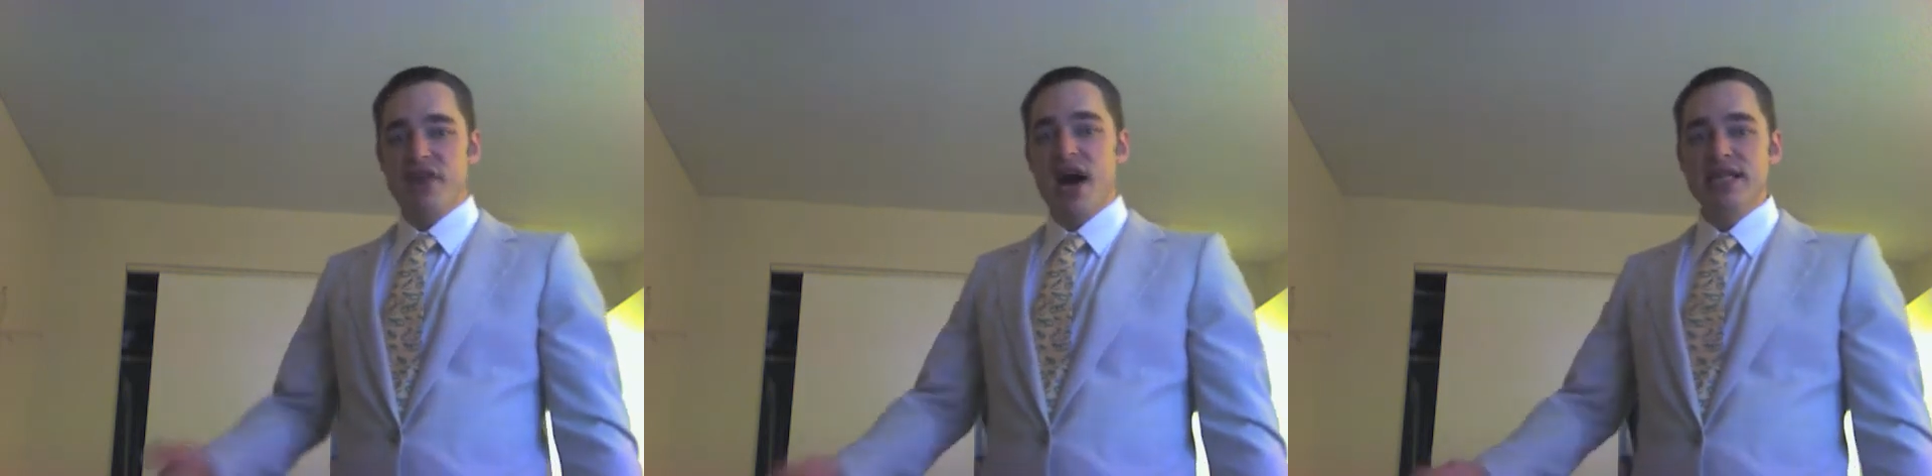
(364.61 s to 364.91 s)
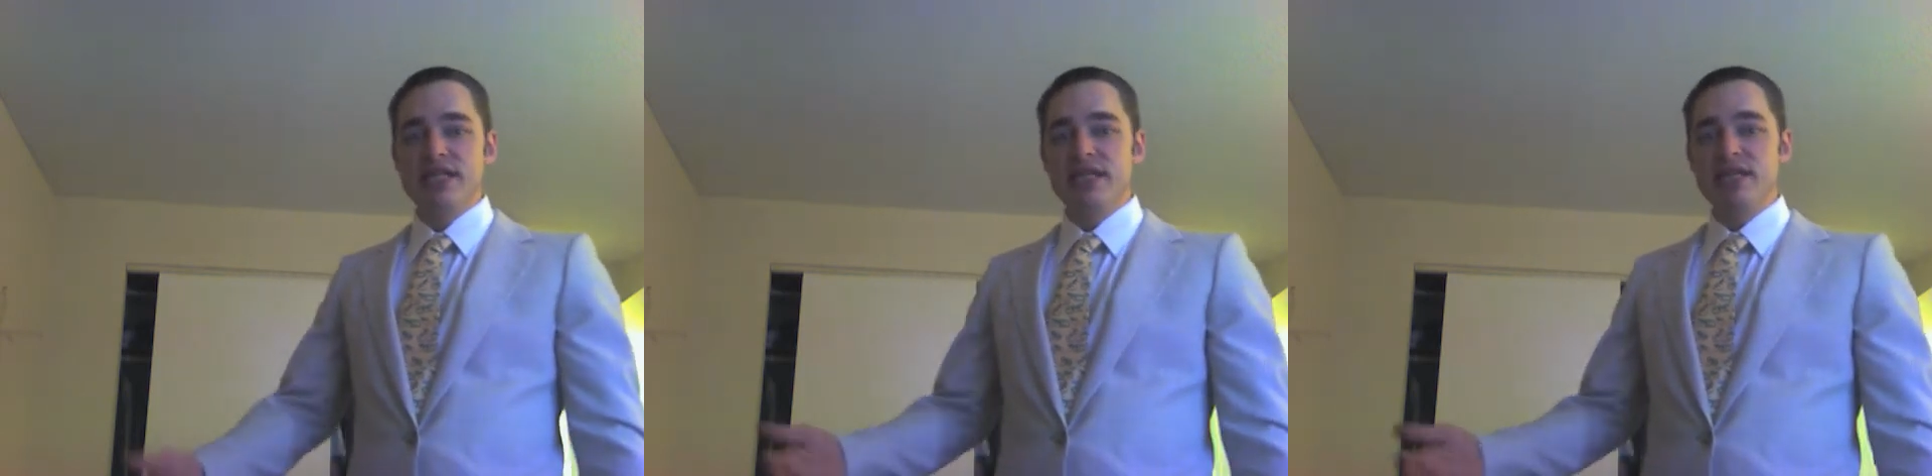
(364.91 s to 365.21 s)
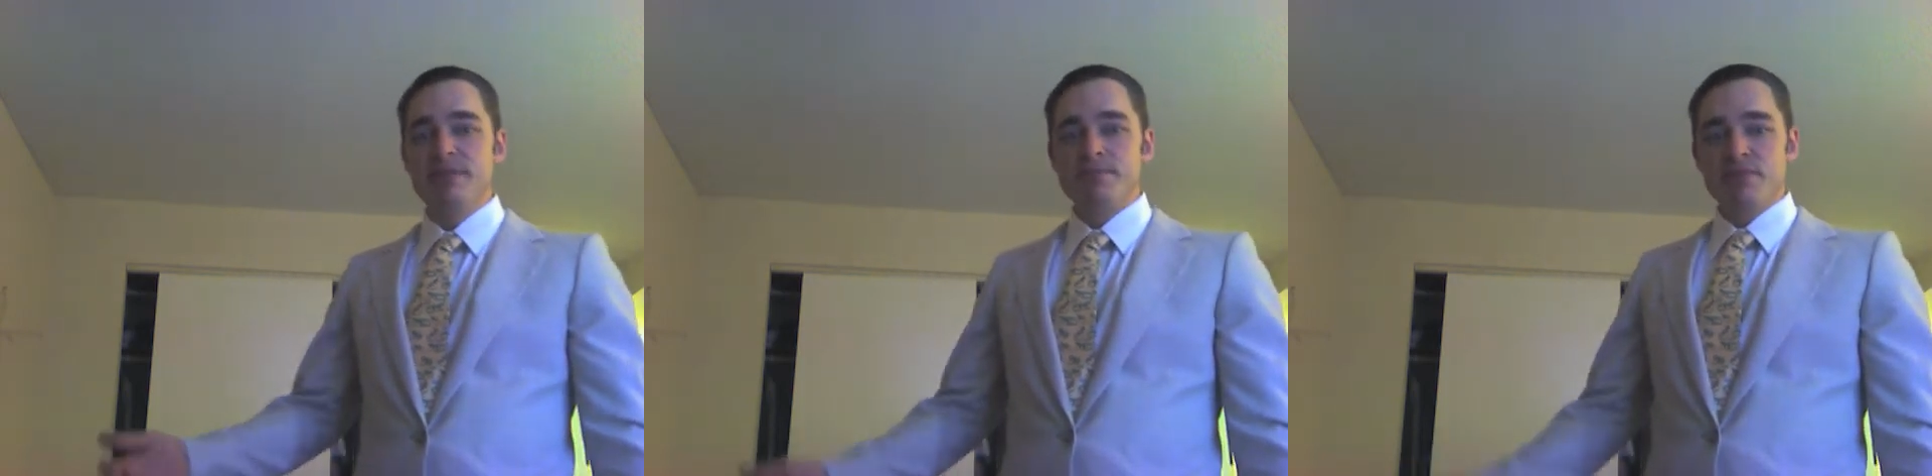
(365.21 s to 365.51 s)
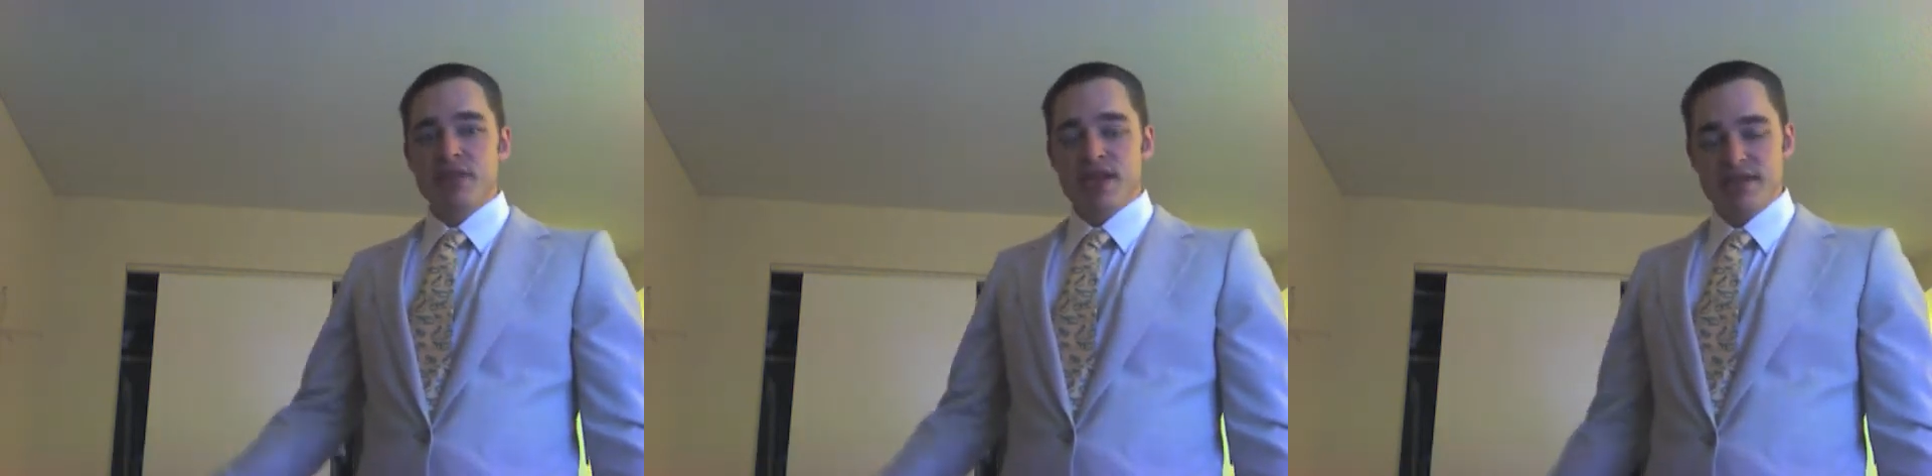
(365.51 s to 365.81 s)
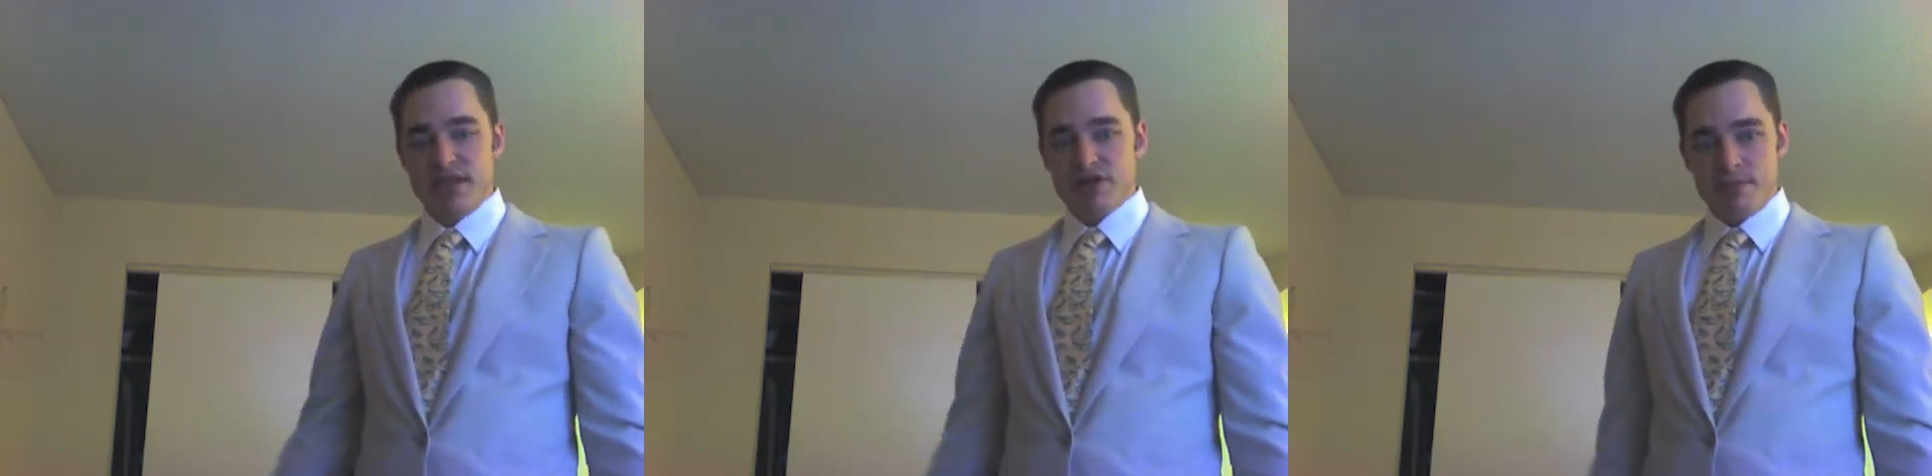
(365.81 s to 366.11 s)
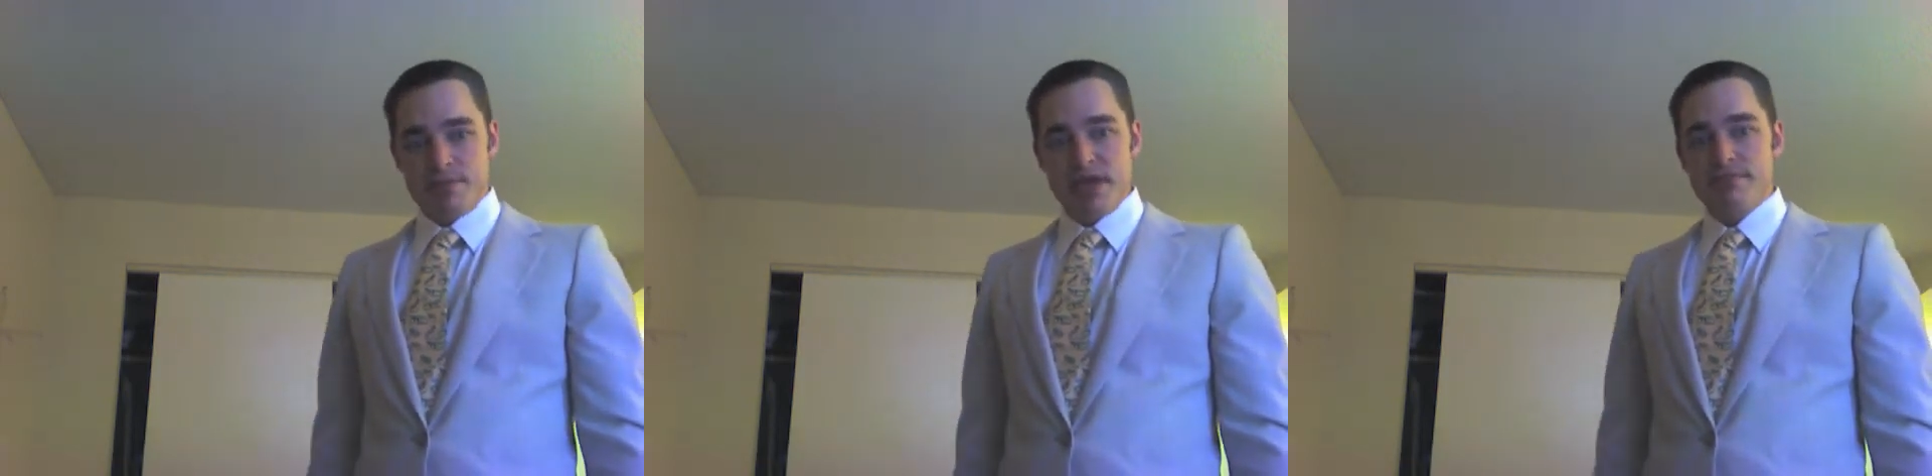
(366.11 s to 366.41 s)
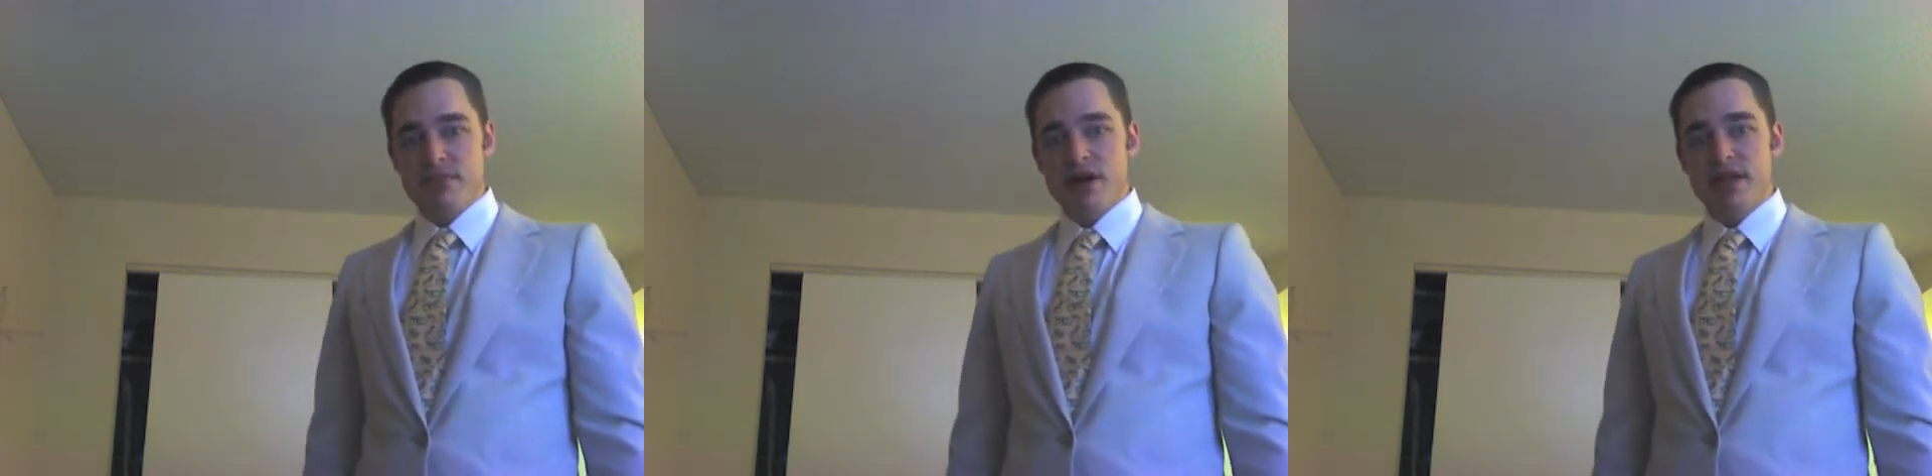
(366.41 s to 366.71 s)
fragrances are a
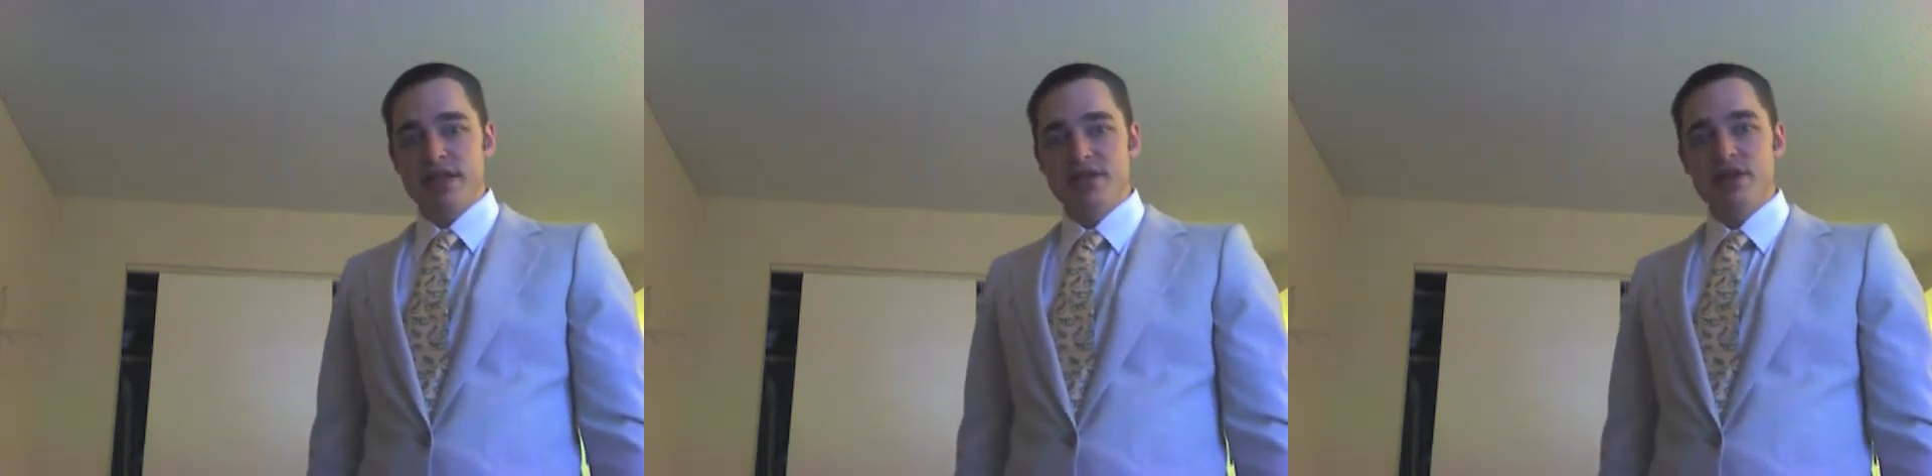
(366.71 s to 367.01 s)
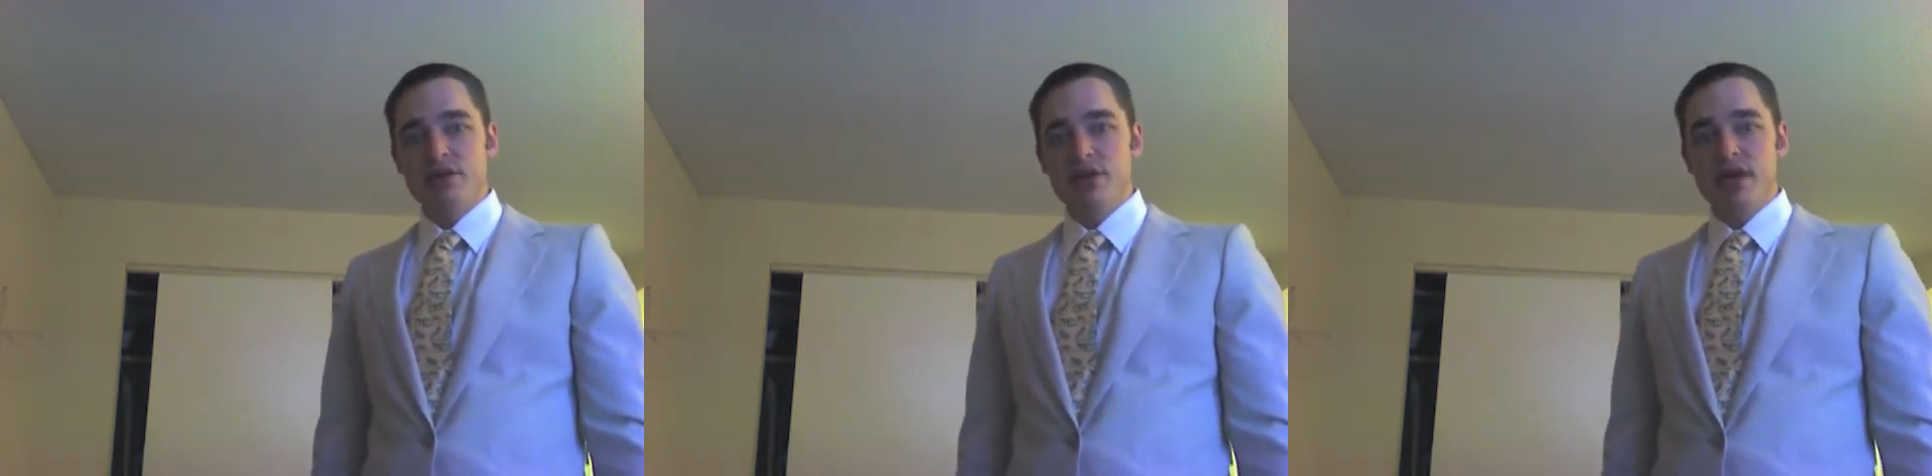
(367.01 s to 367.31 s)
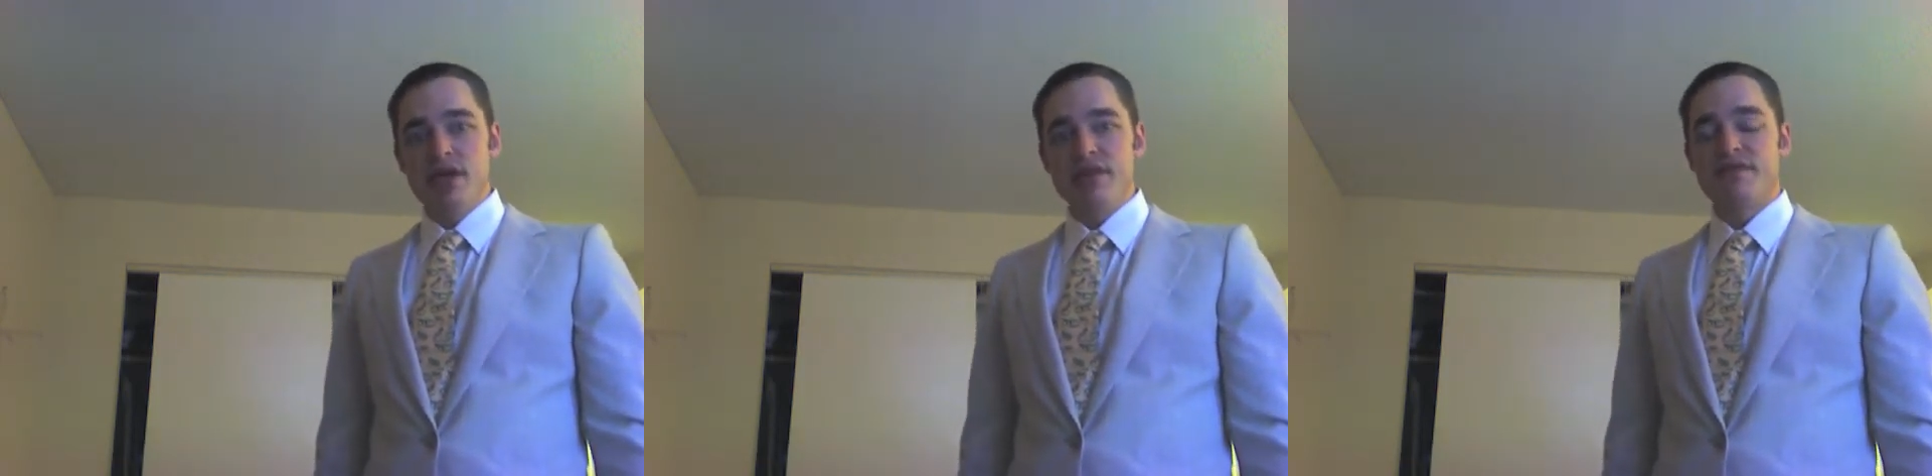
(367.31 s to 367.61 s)
little bit different.